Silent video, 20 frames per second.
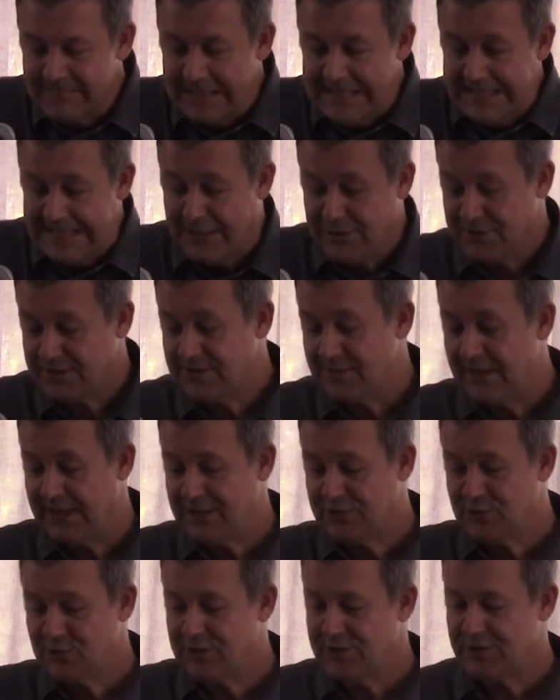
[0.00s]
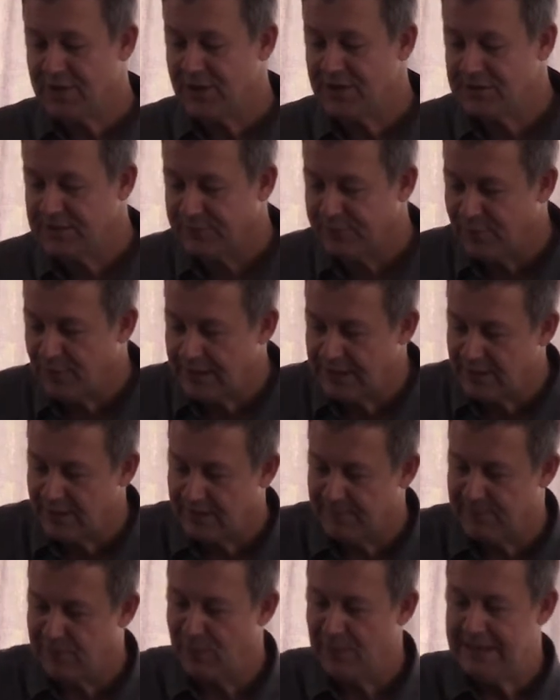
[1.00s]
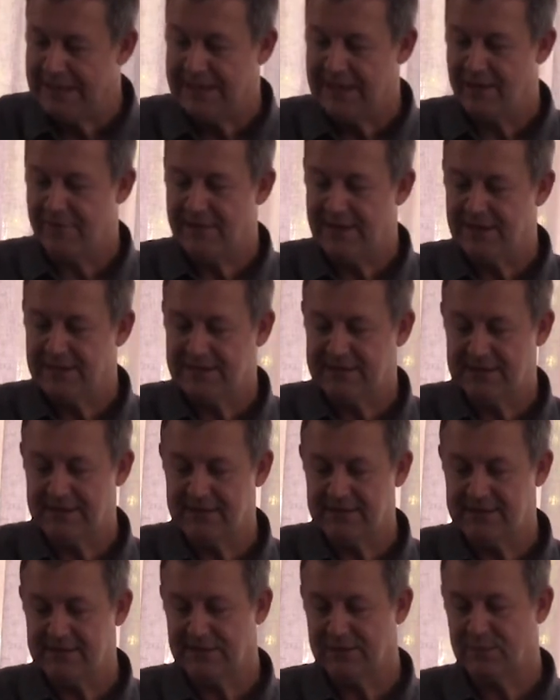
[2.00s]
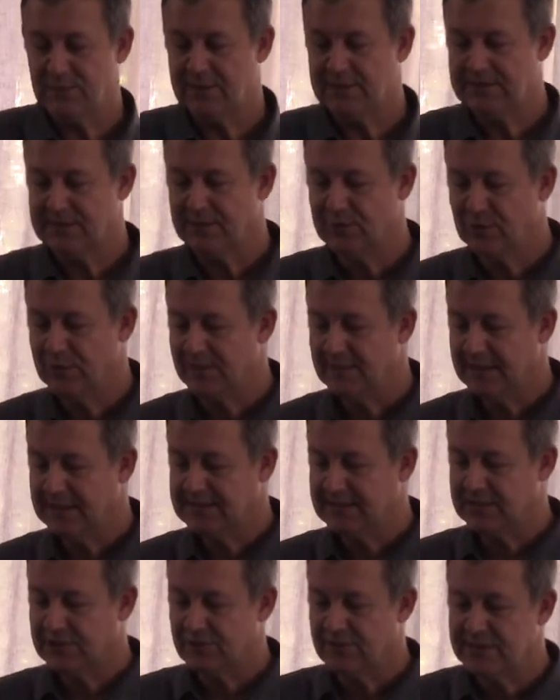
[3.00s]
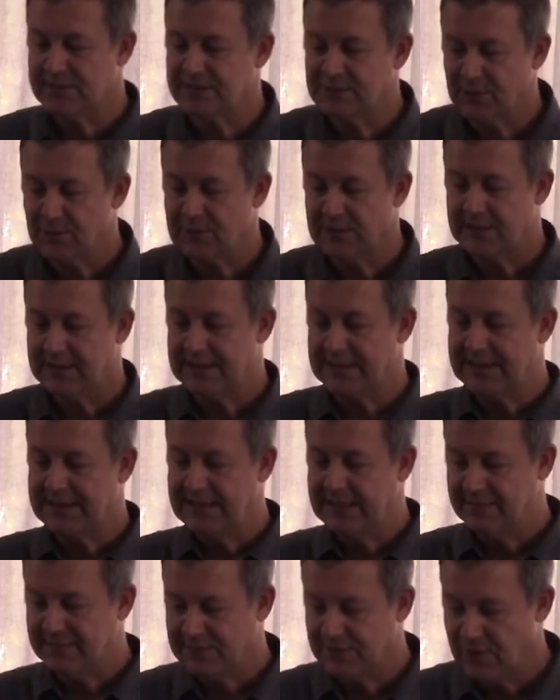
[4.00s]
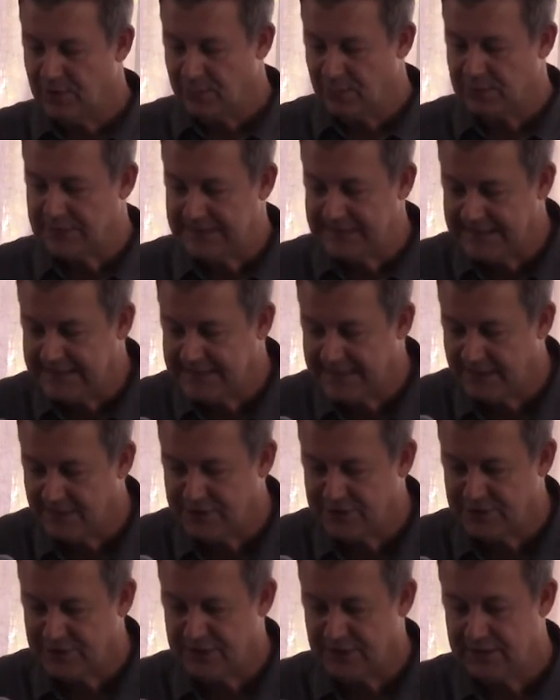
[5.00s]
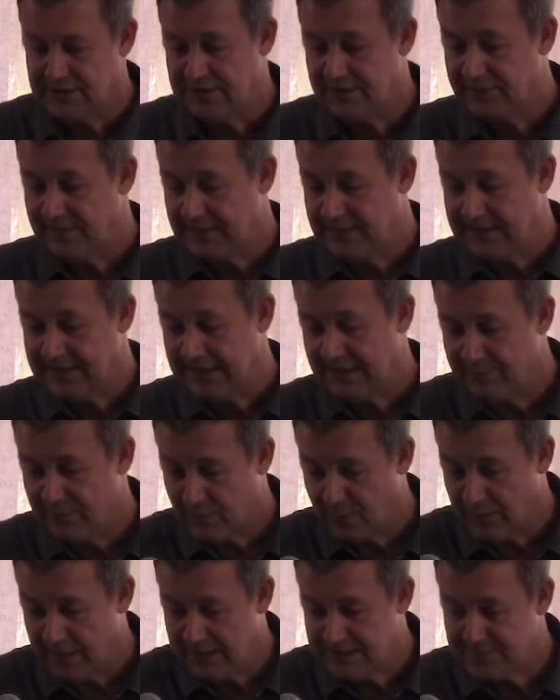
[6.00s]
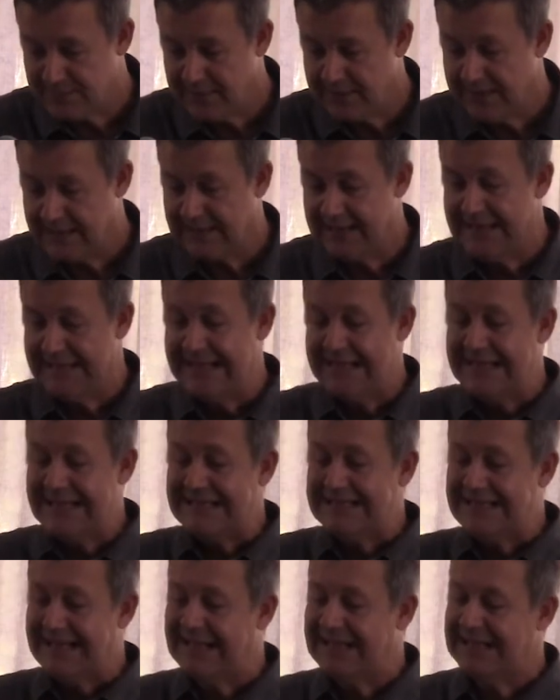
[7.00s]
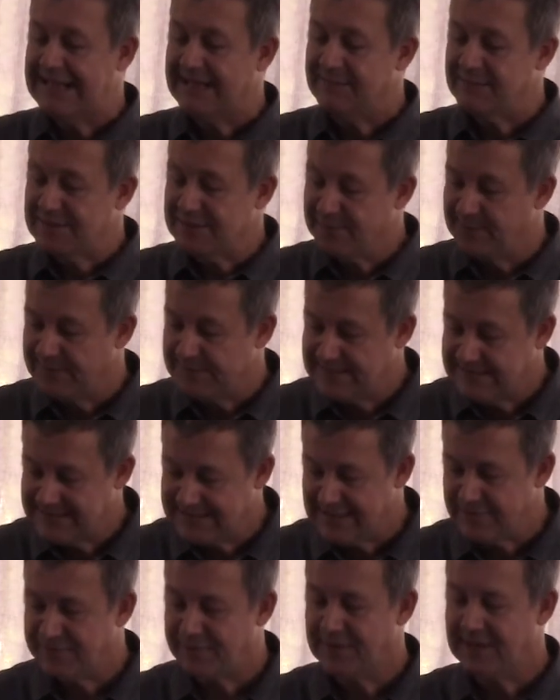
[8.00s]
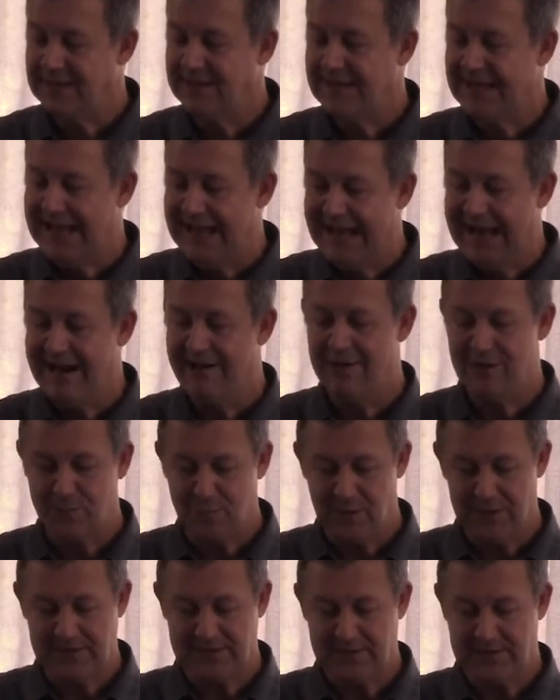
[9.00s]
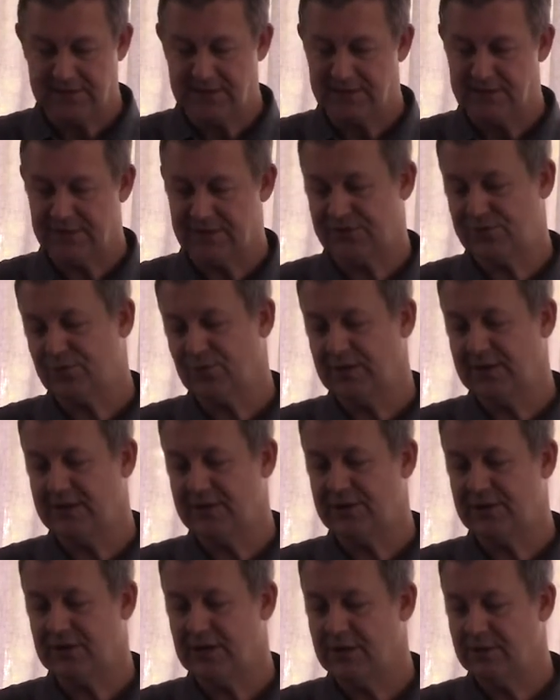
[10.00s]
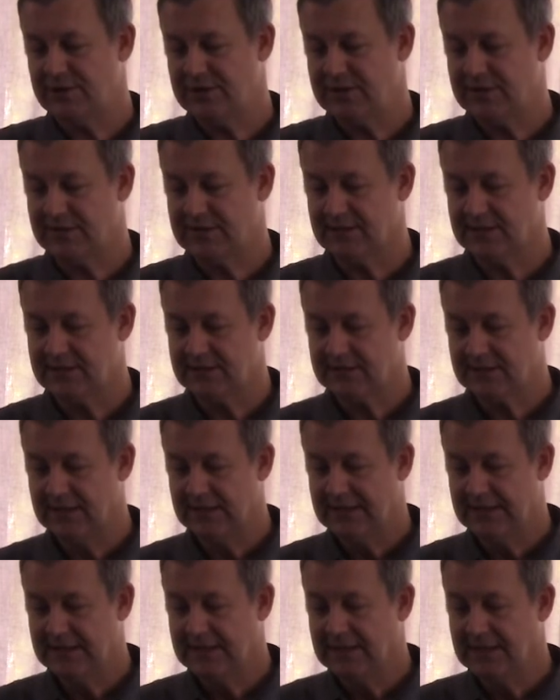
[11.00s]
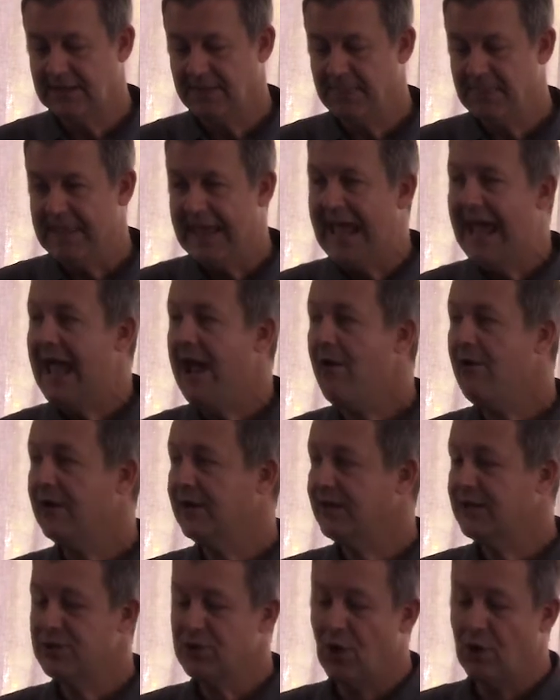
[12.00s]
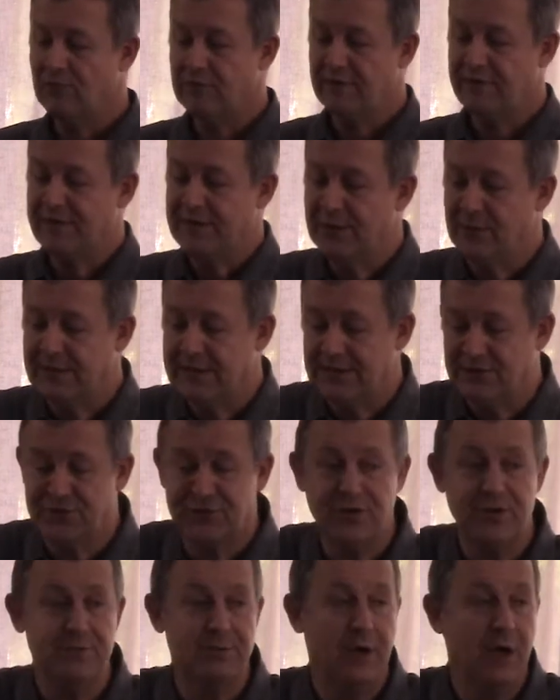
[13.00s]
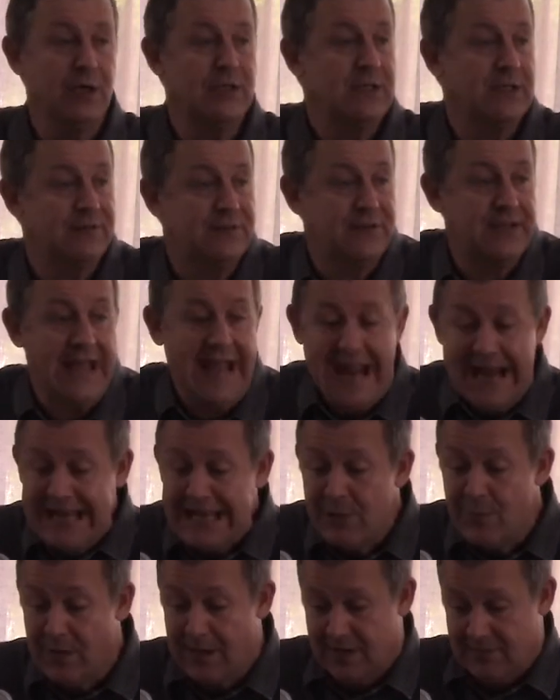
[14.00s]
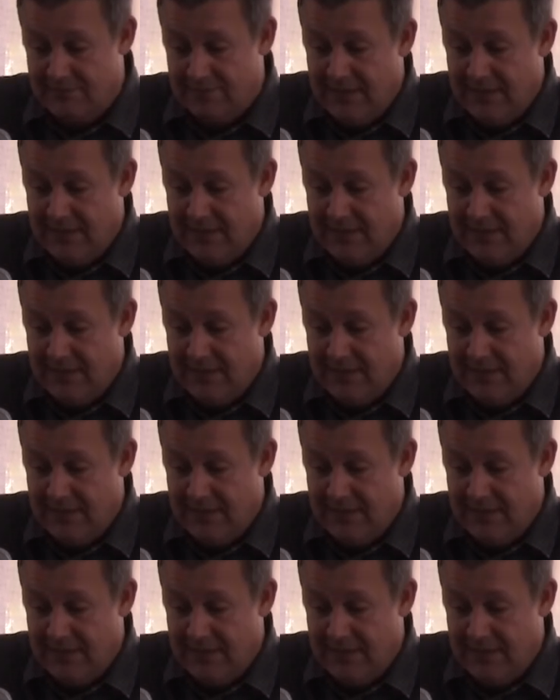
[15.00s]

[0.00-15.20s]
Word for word: Now, just to make sure Joseph really got the point here of how serious this was, the Lord makes it crystal clear. He gives a lot more detail to Joseph than he gave the wise men telling him specifically that Herod wanted to destroy the child Jesus. Herod had not revealed his true motives to anyone.